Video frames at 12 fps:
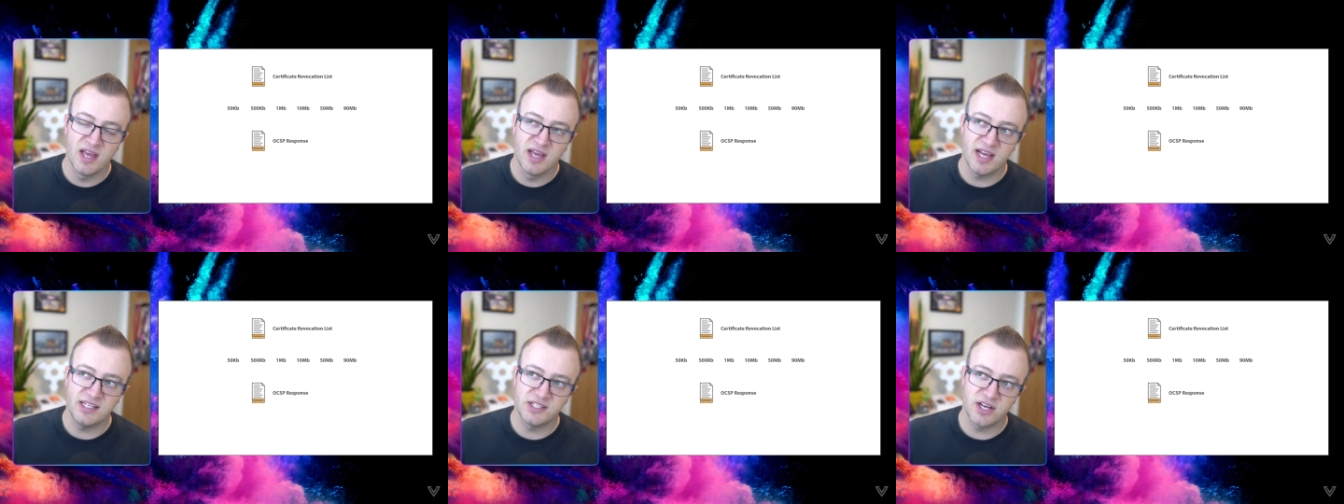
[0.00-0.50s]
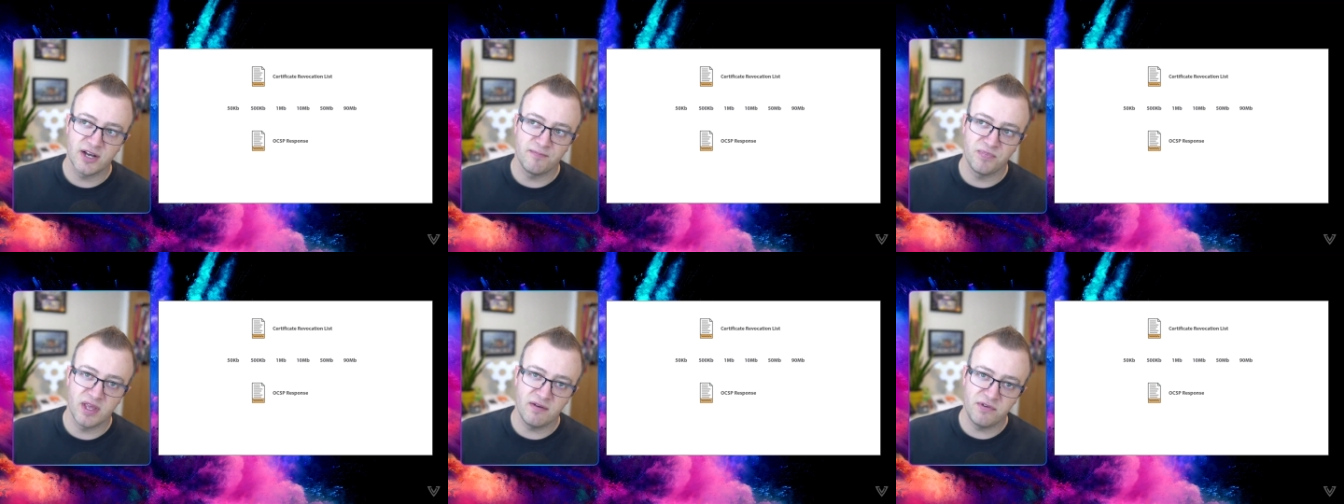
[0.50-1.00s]
is that
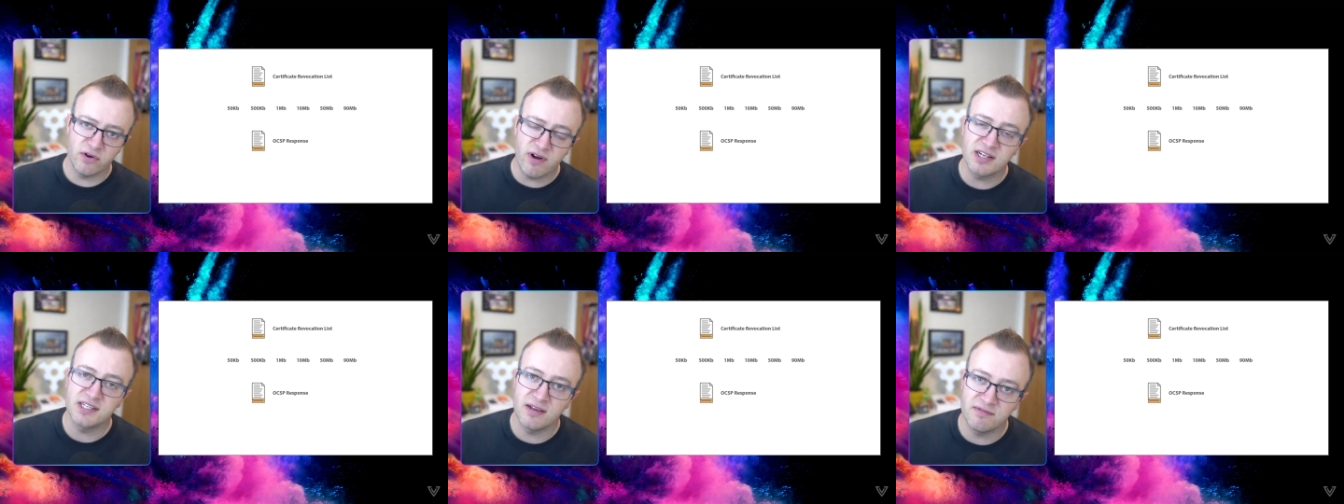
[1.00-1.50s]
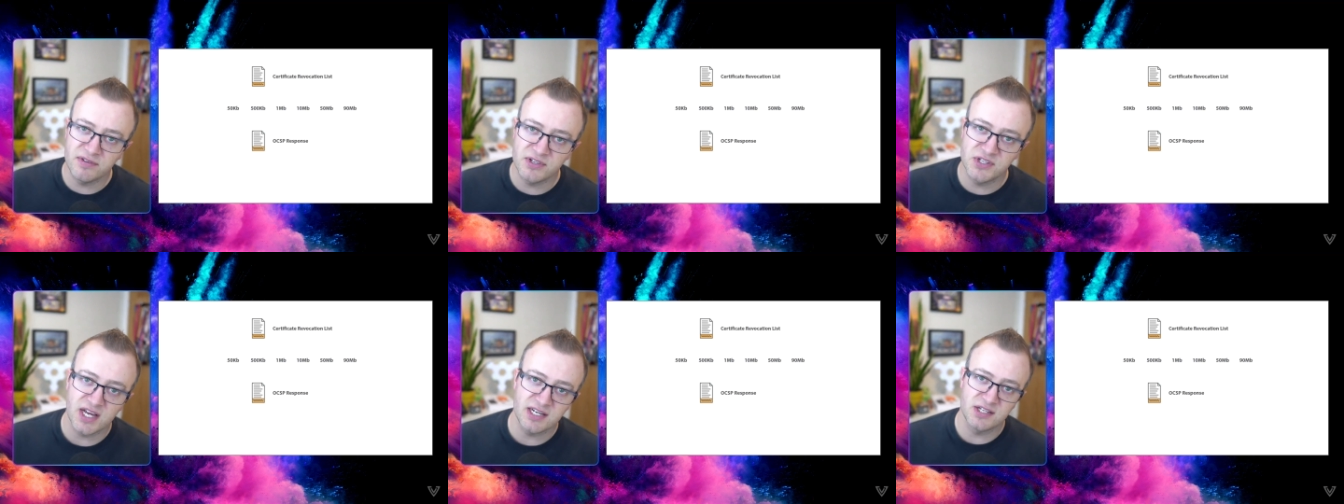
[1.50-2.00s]
if you're asking for the
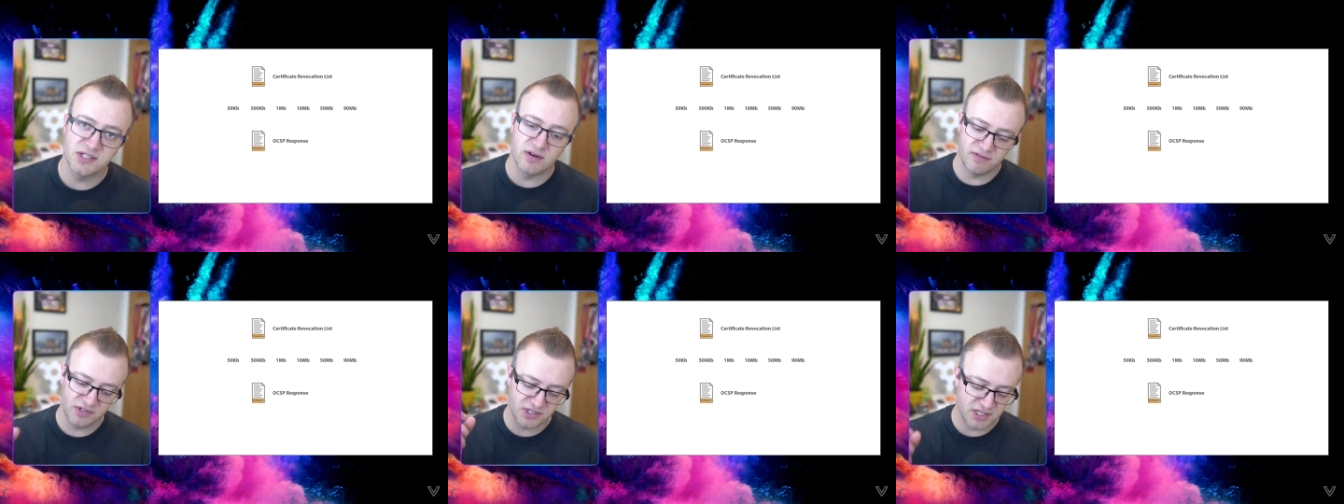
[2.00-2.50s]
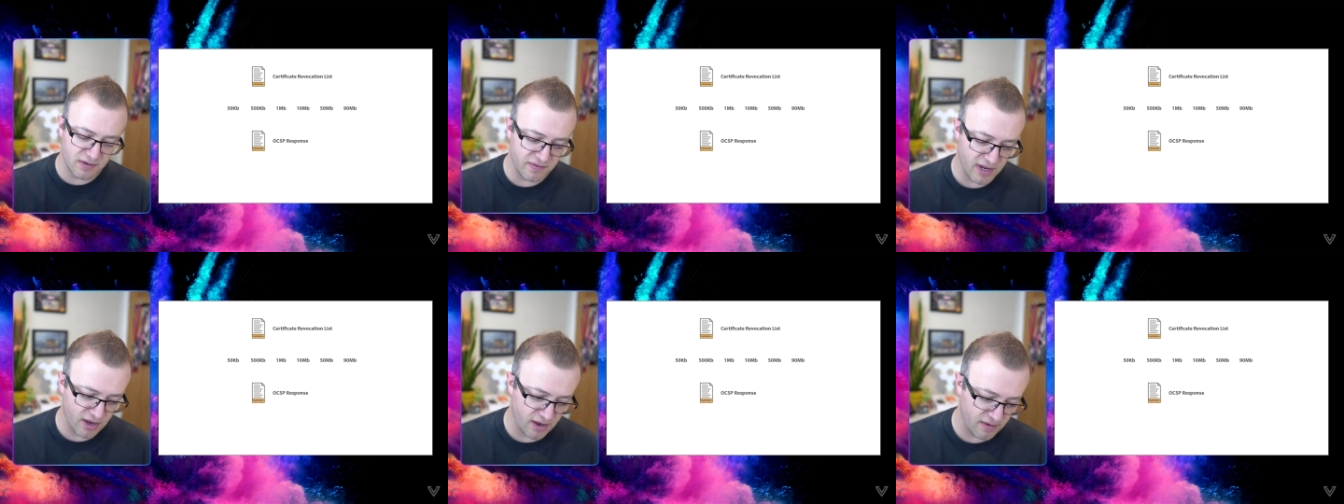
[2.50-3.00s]
status of a
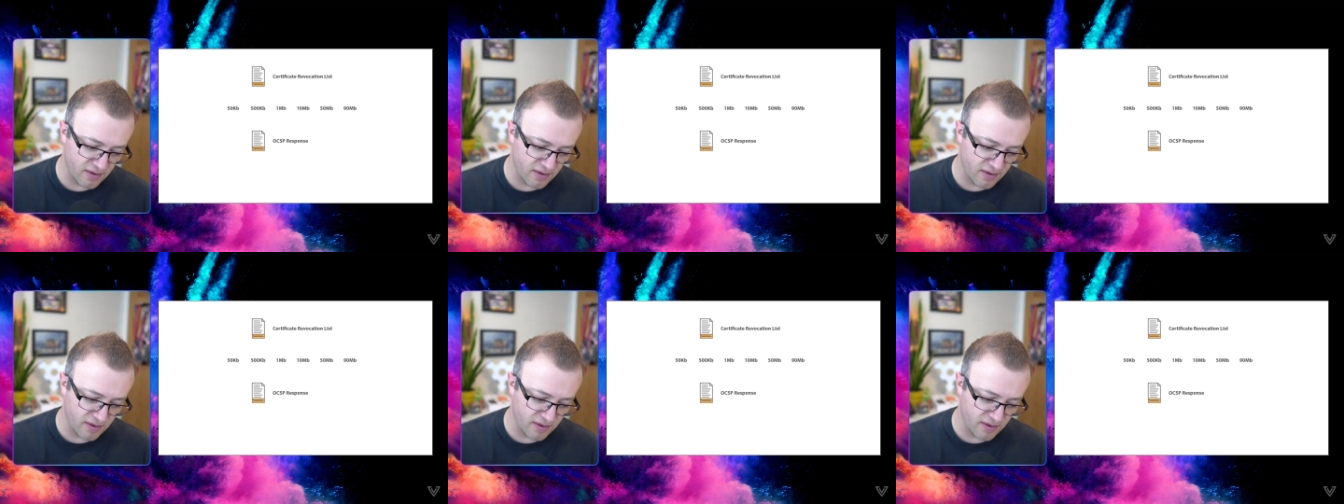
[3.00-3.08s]
certificate,